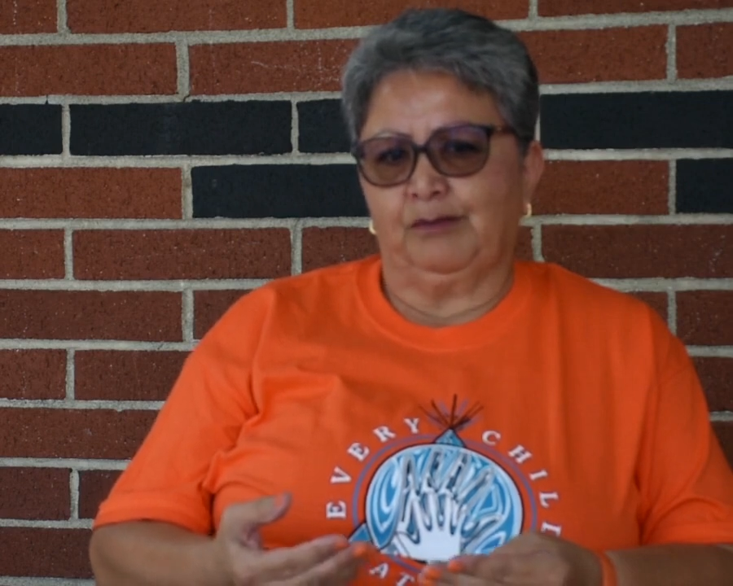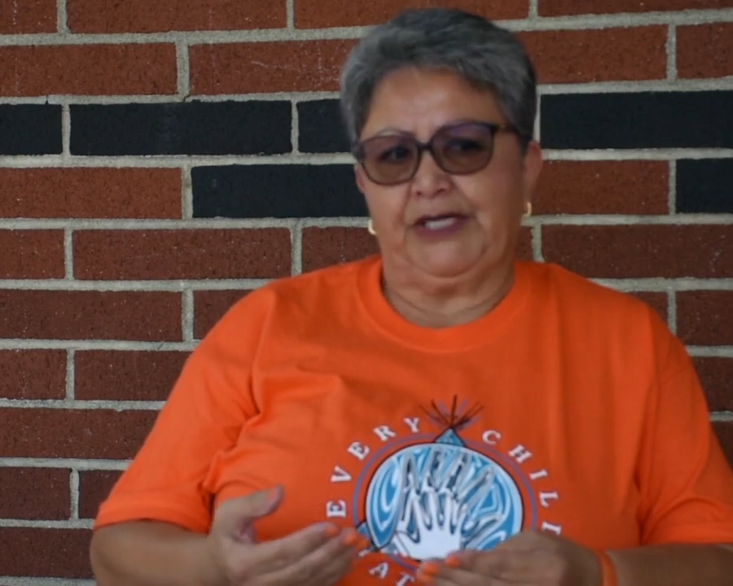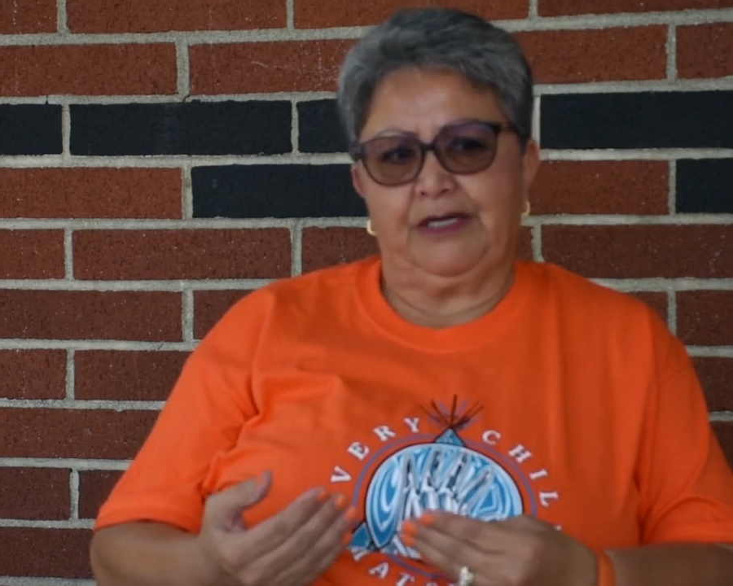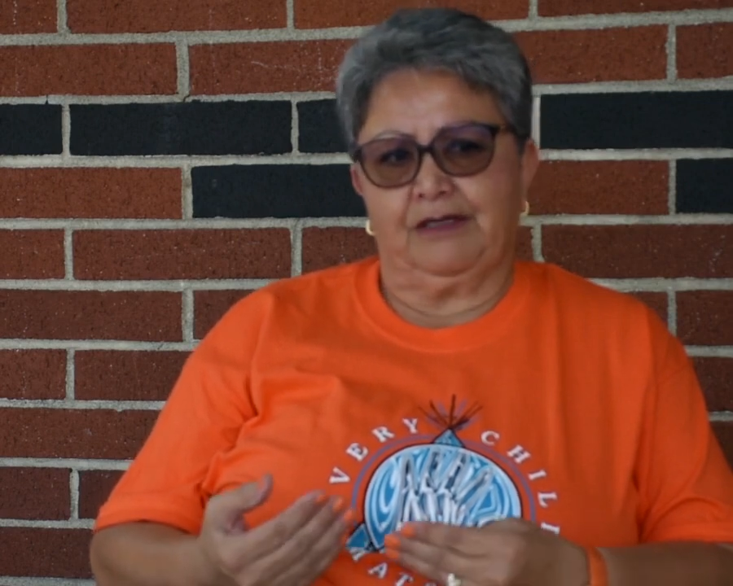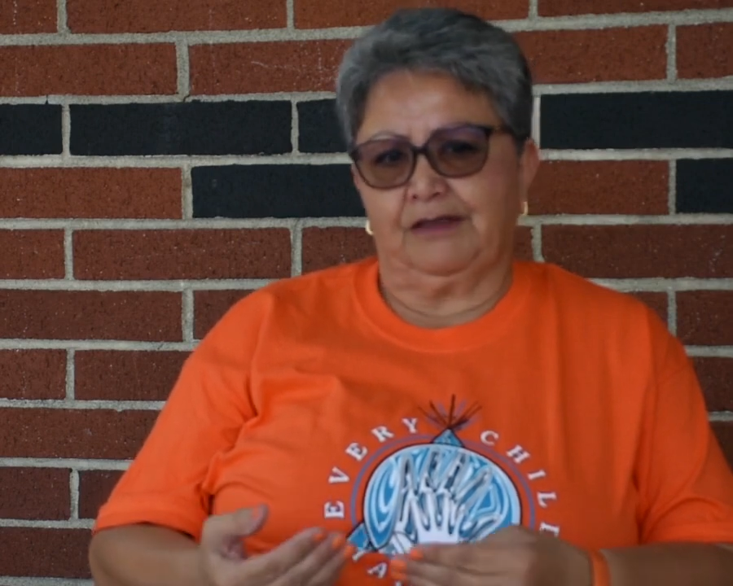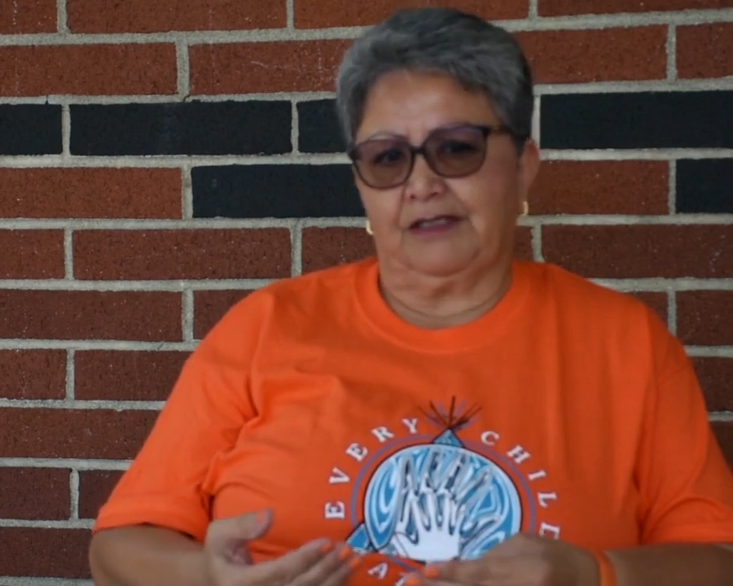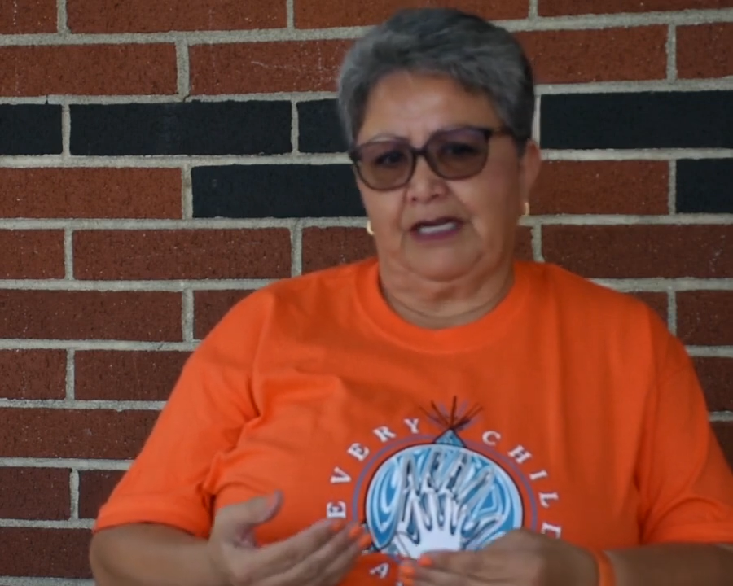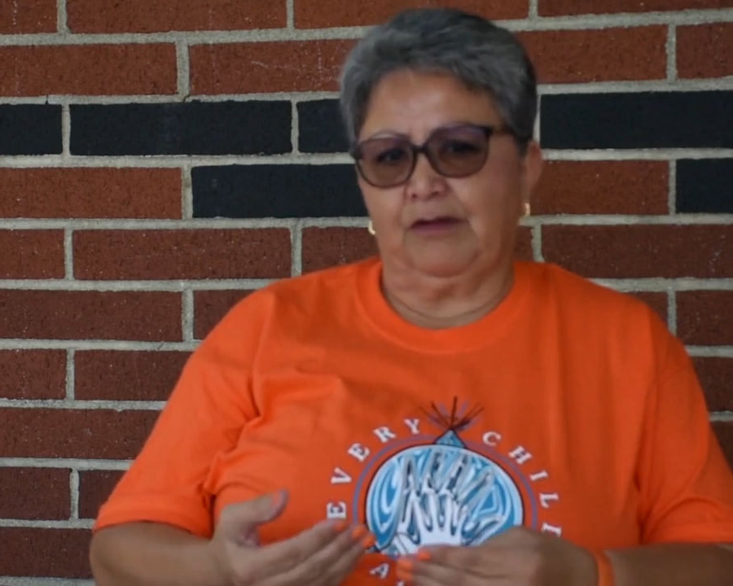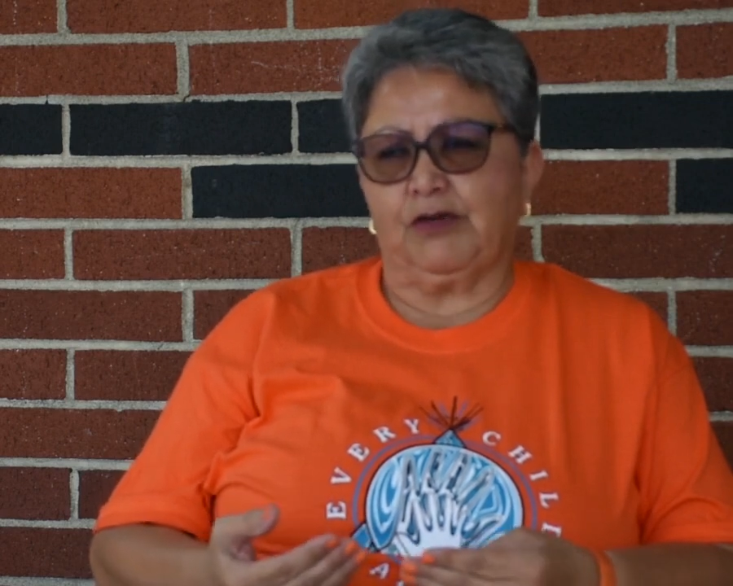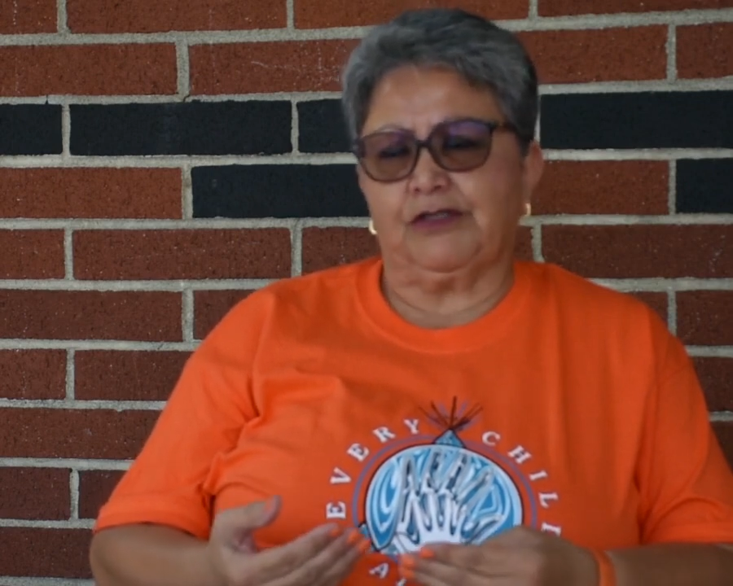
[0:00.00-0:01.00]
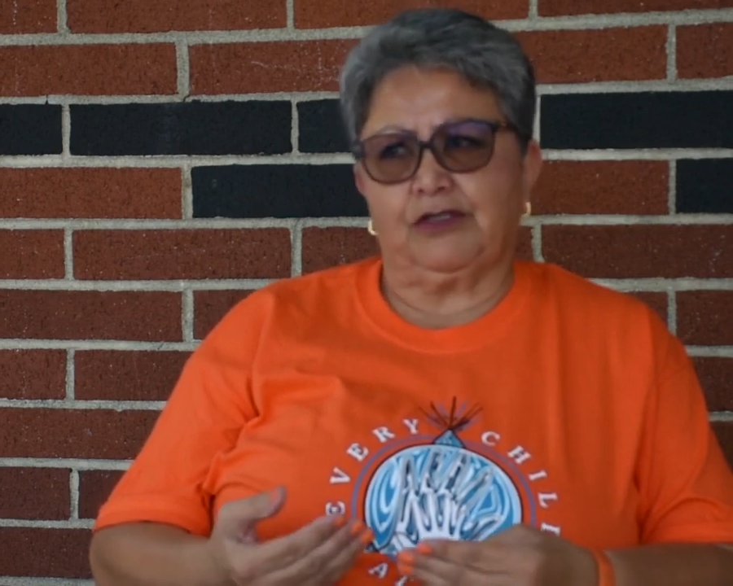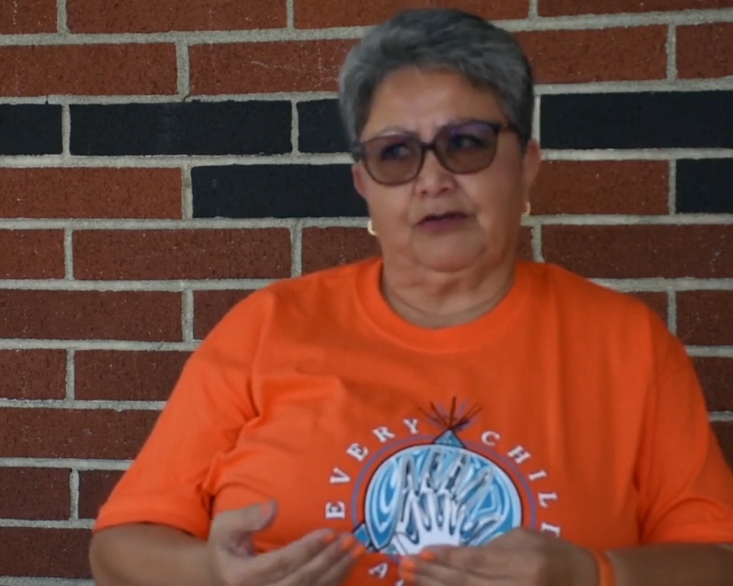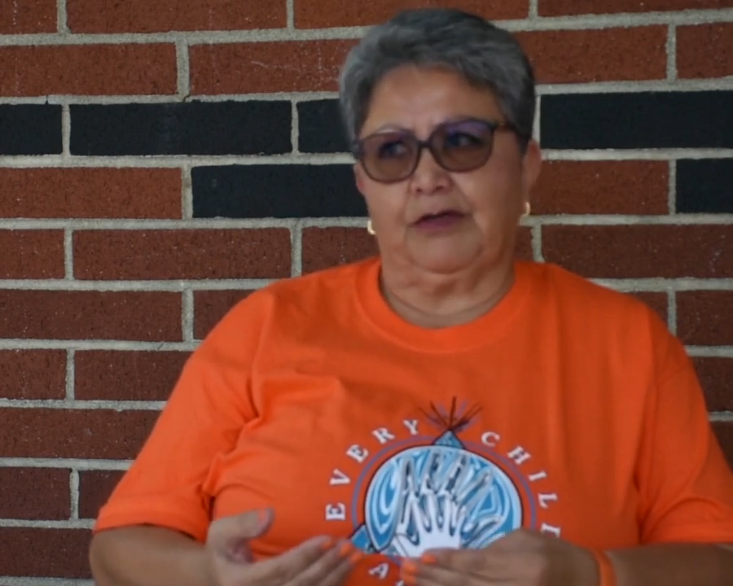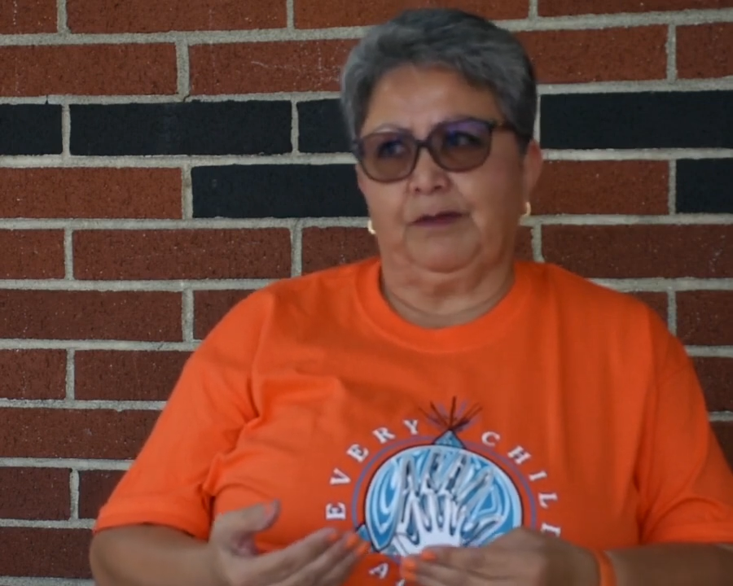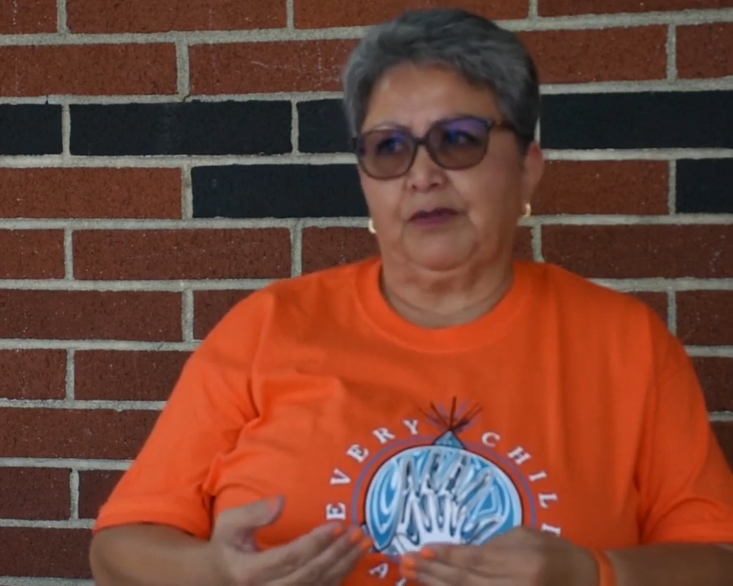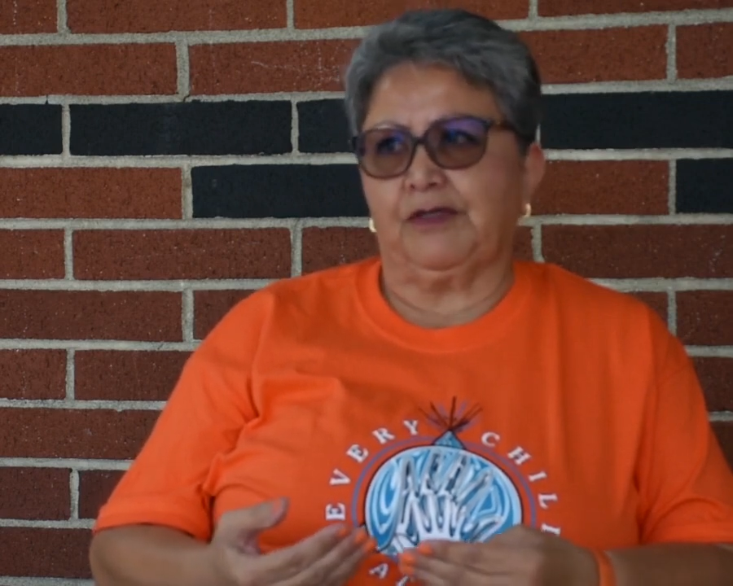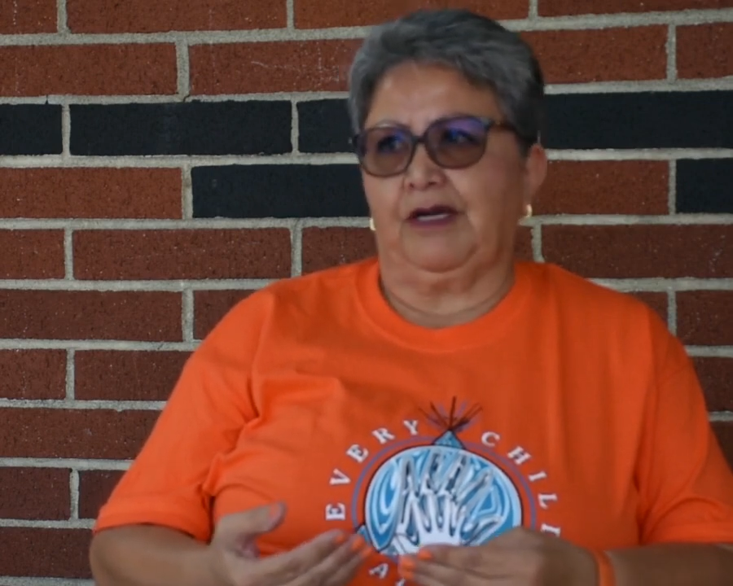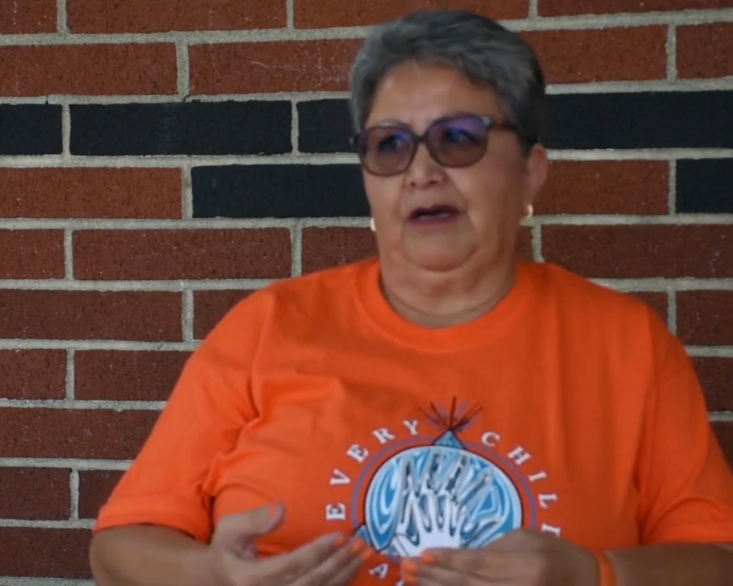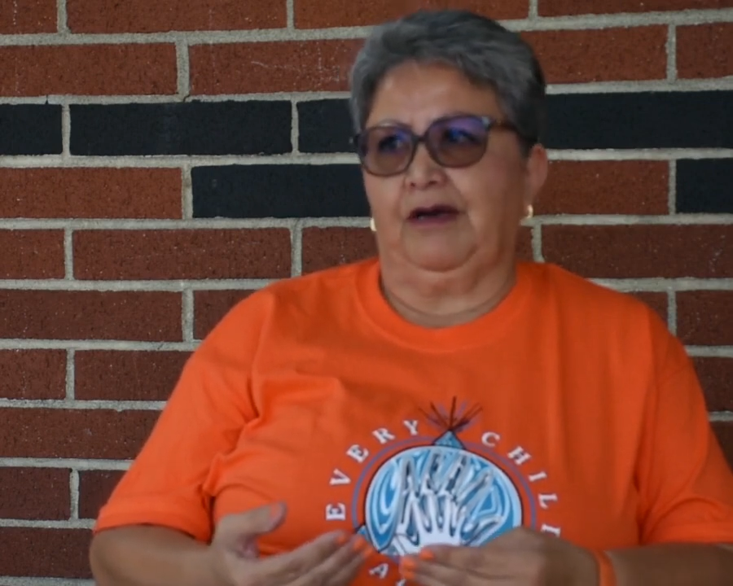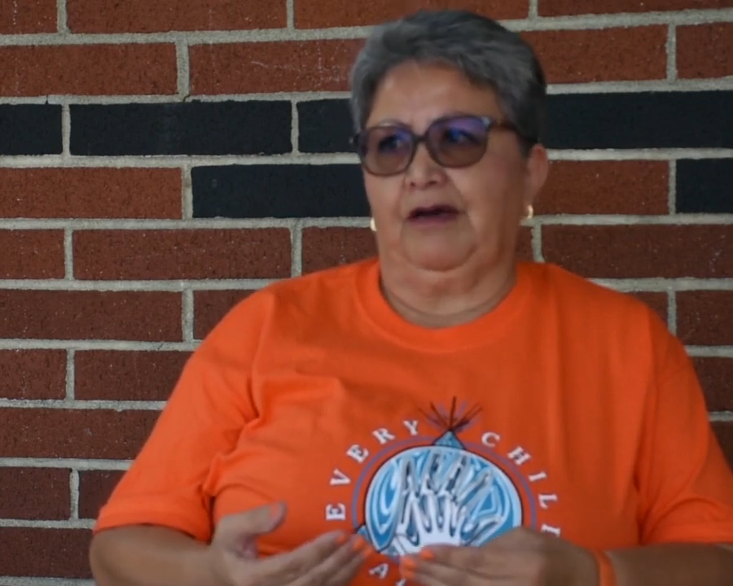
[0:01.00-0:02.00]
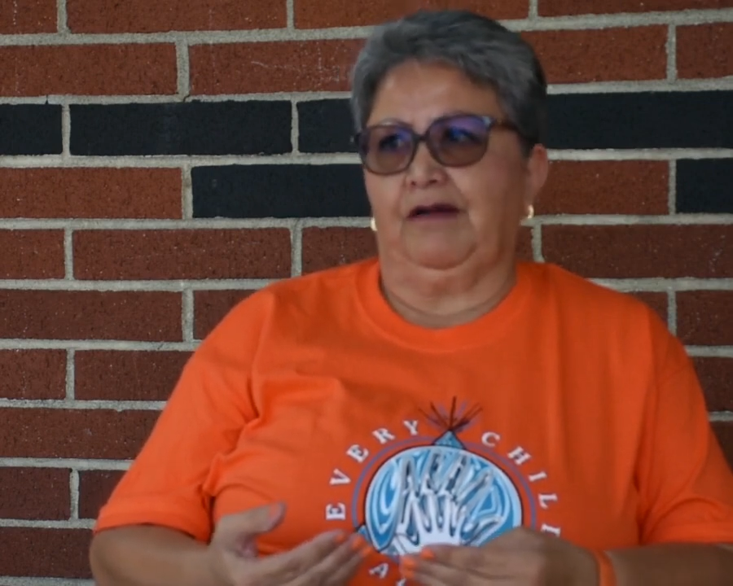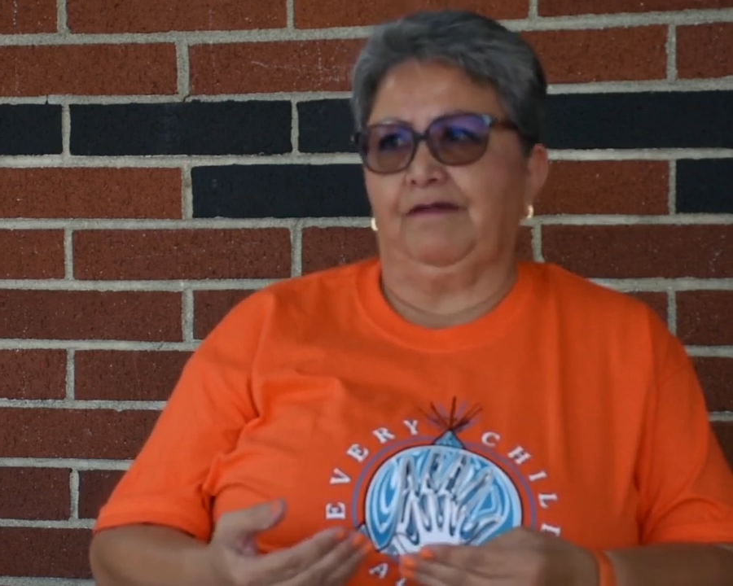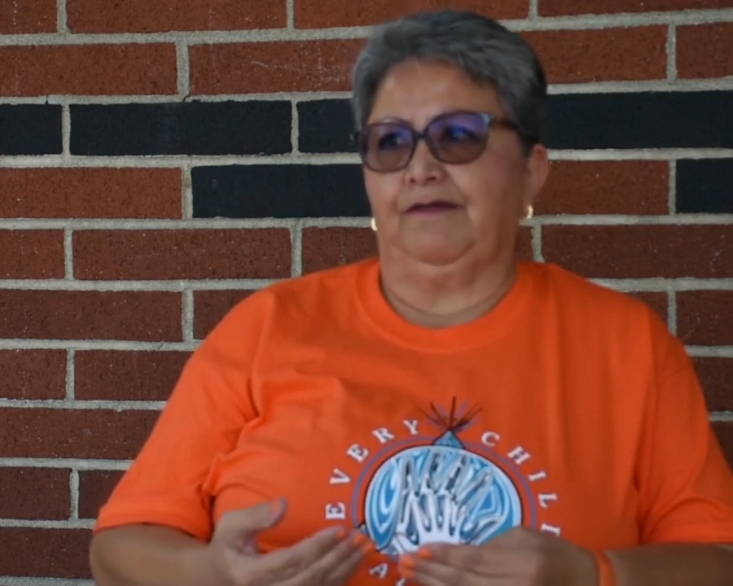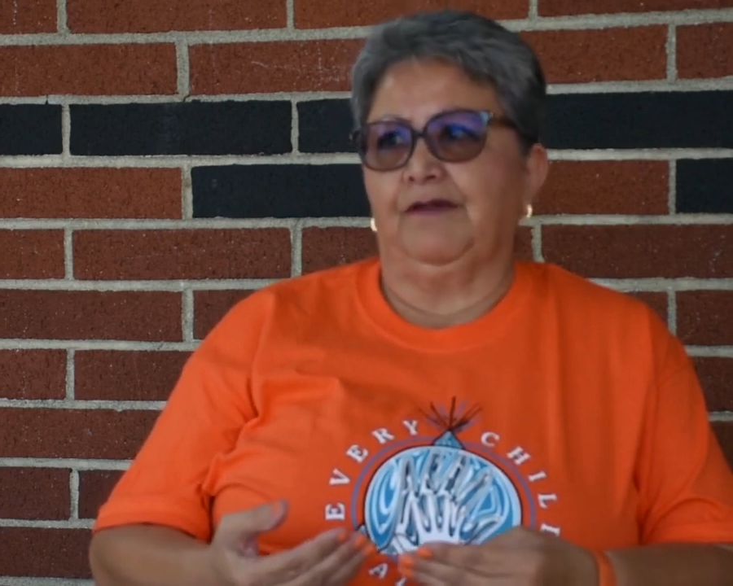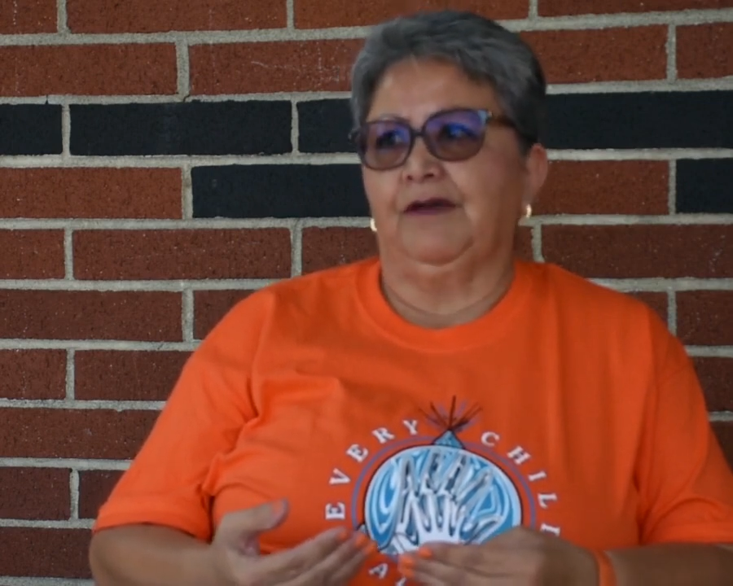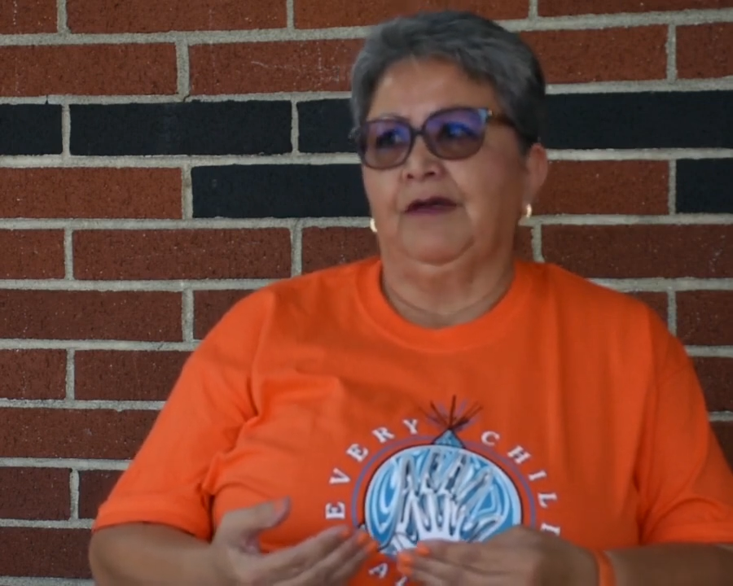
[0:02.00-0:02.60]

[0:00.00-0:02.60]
because they were stripped of